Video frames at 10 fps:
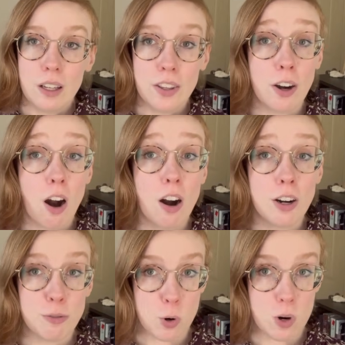There are,
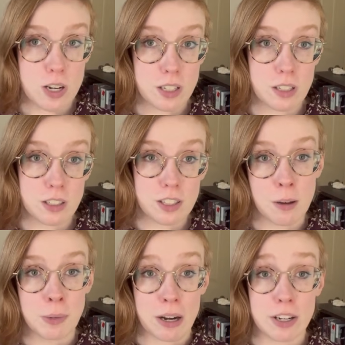of course, some
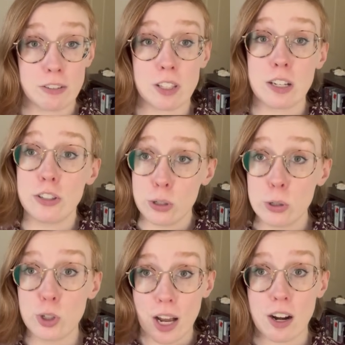narratives that do
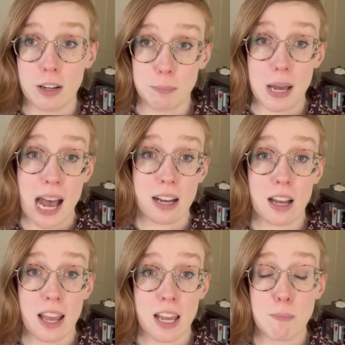try to unpack
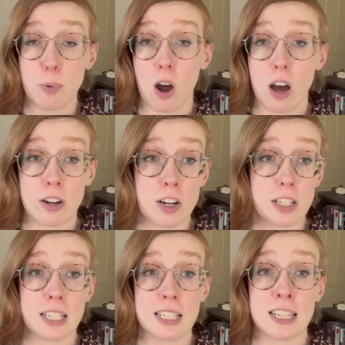a broader
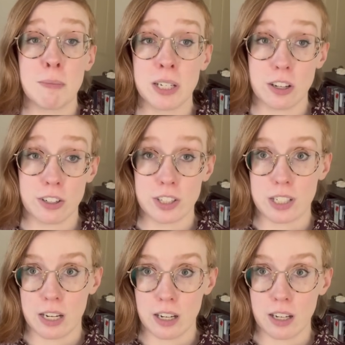systemic
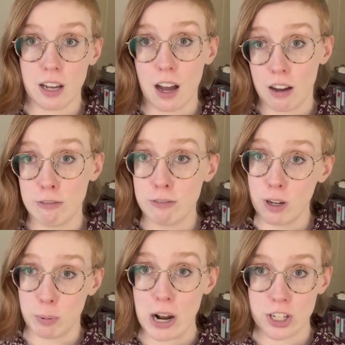understanding of
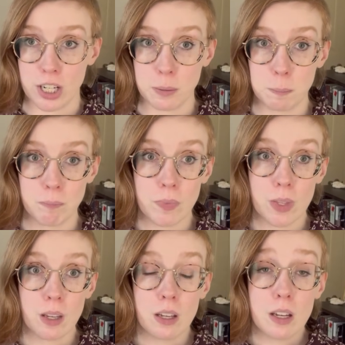oppression.
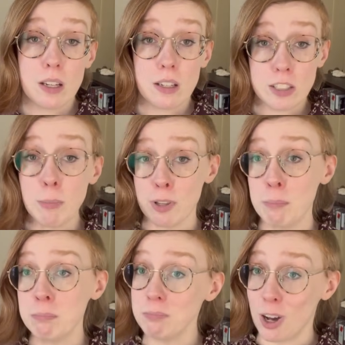Some of
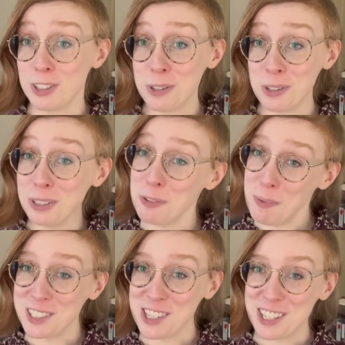them also do this with
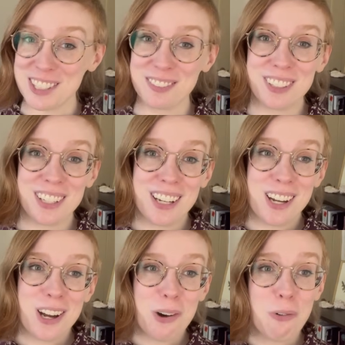monsters.
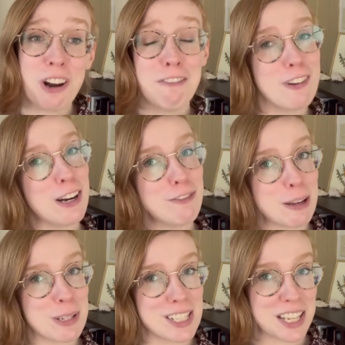One very
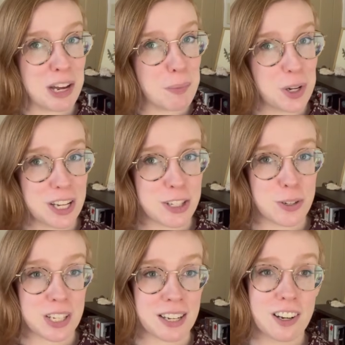famous example is
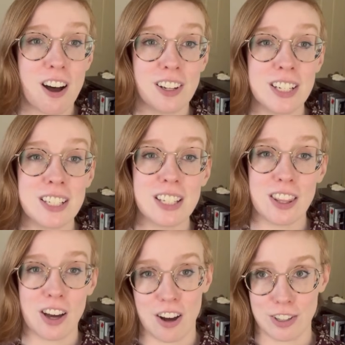Suzanne Collins'
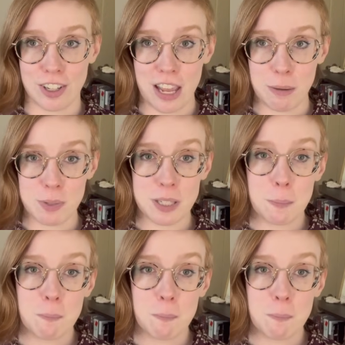The Hunger Games.